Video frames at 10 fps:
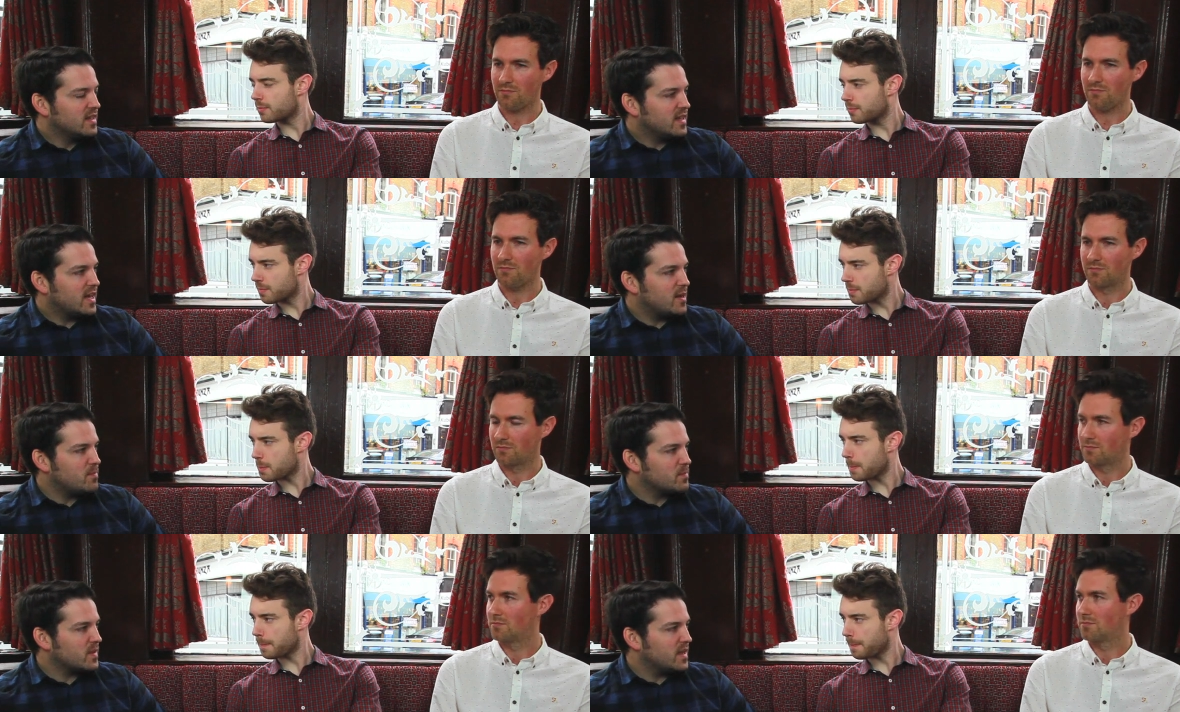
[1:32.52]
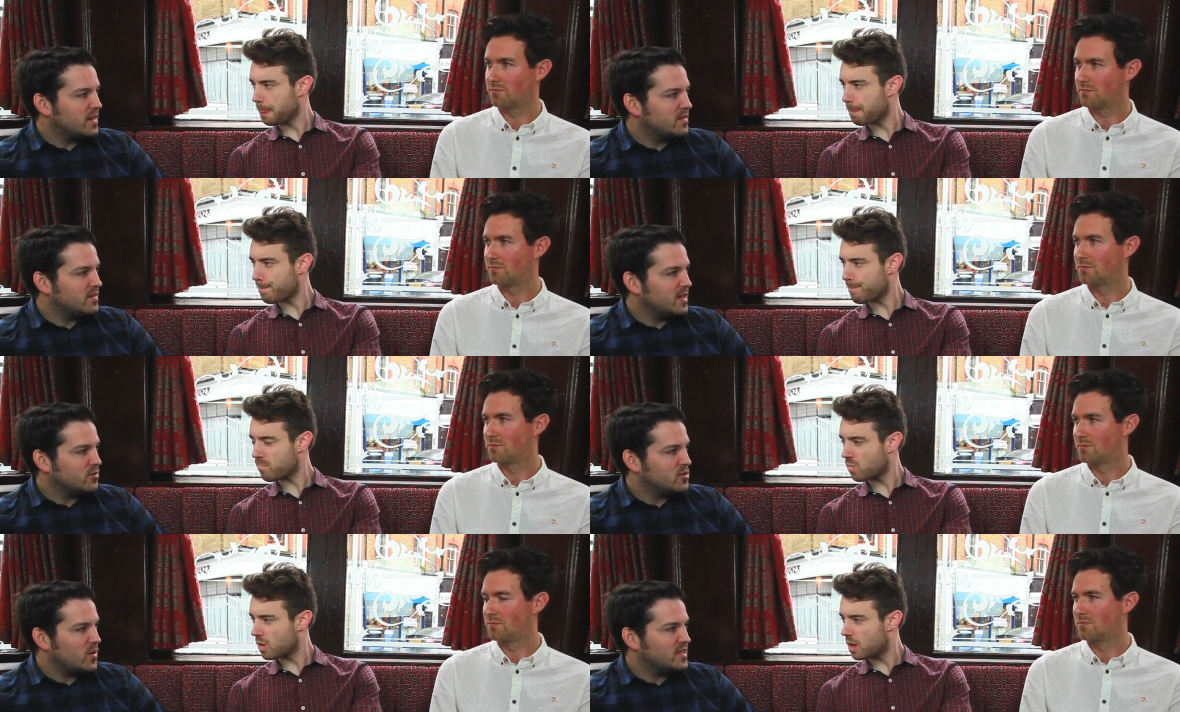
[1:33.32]
Speaker 1: um, and they
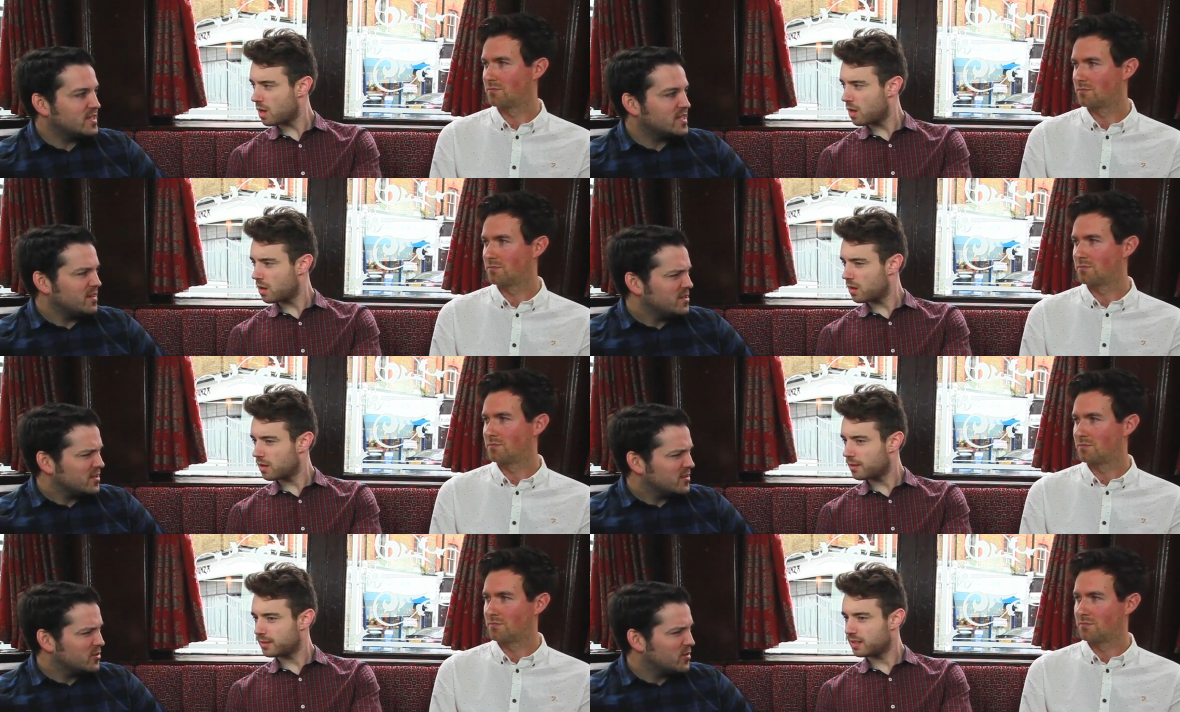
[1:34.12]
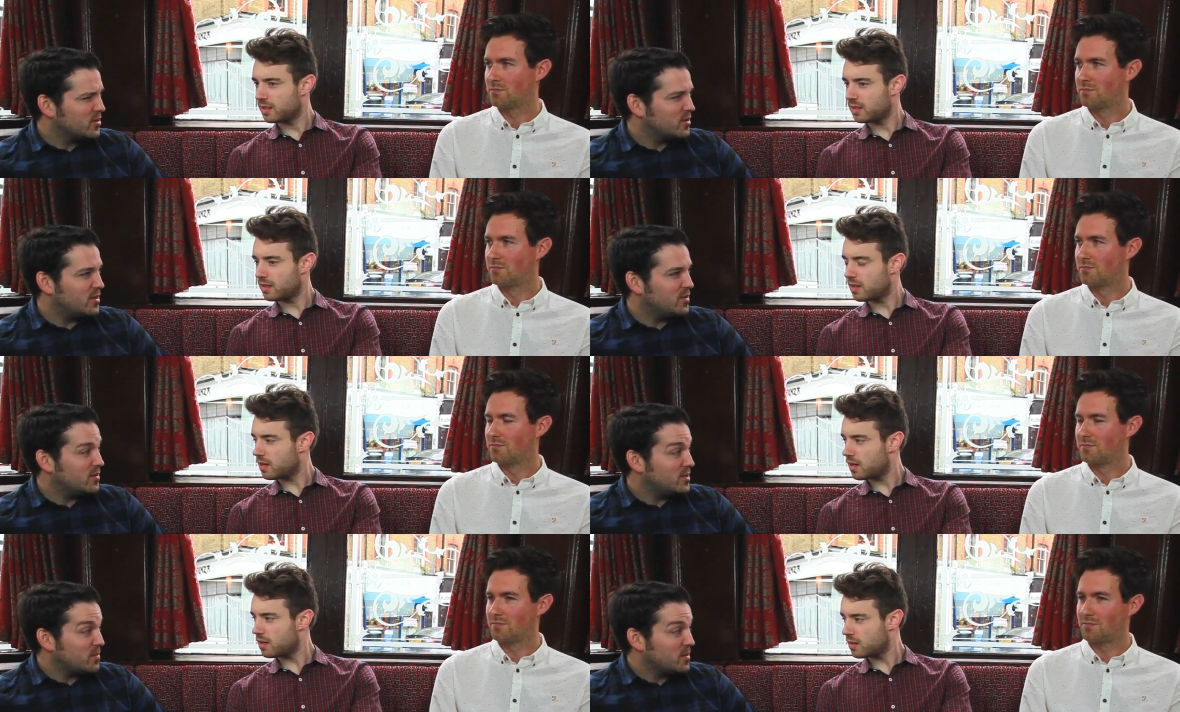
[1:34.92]
lost away to Sunderland, who
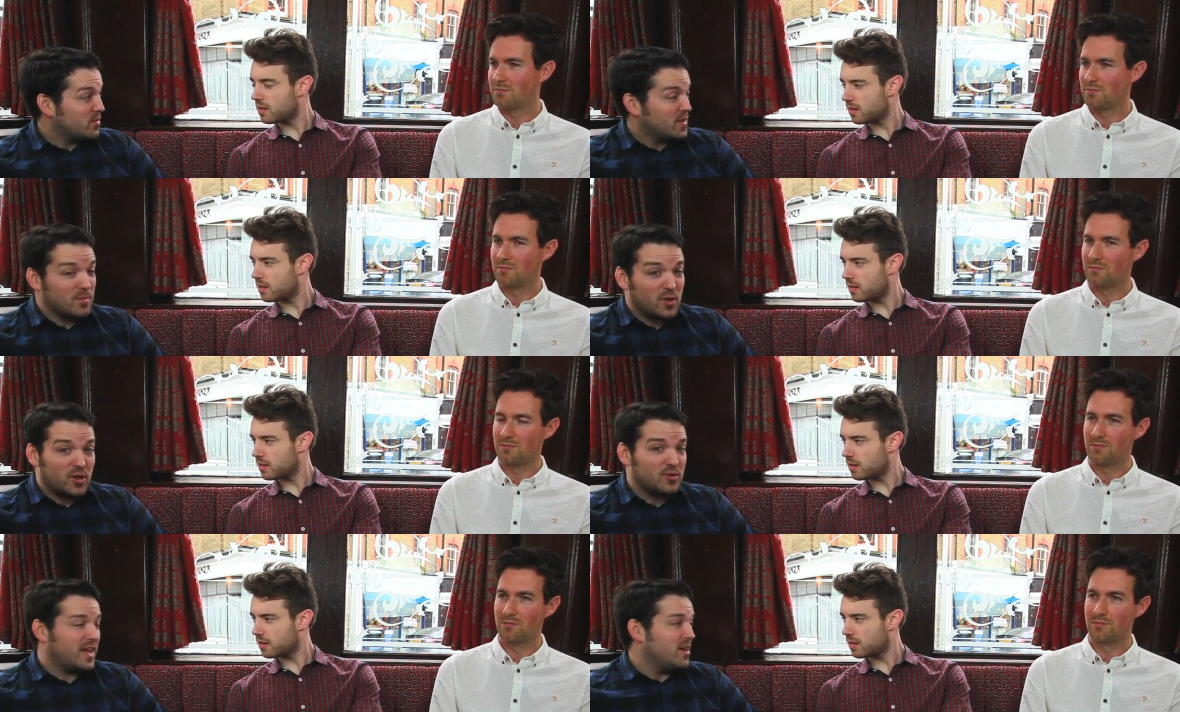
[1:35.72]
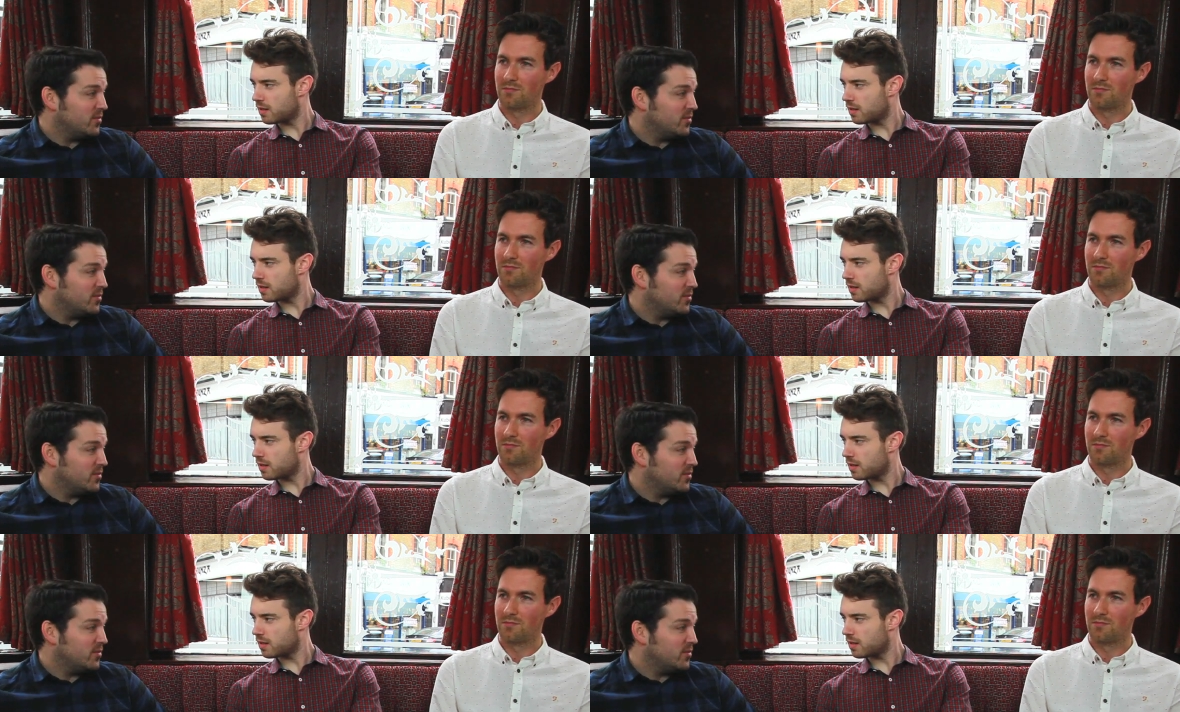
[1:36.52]
uh, some people think might go down.